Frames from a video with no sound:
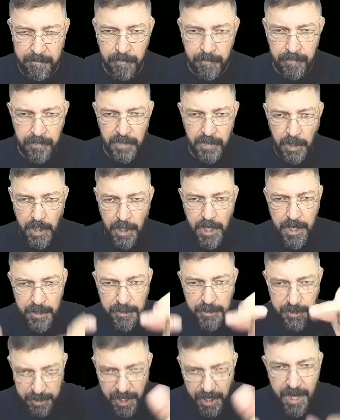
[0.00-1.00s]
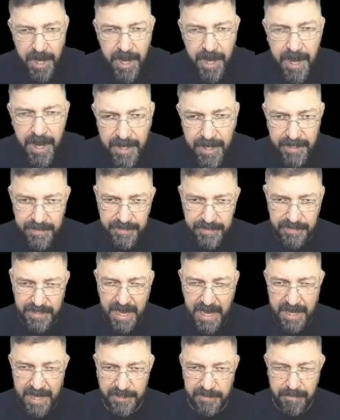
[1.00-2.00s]
In
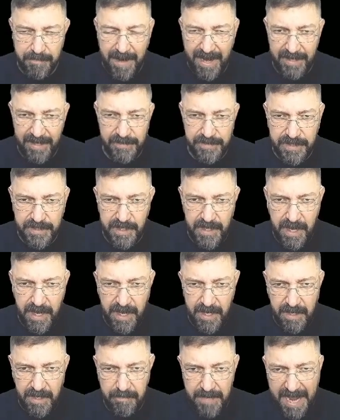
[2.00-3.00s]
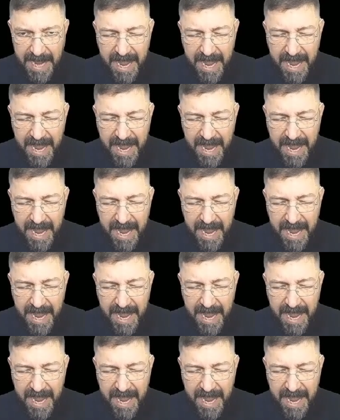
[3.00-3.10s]
Jesus' mighty name.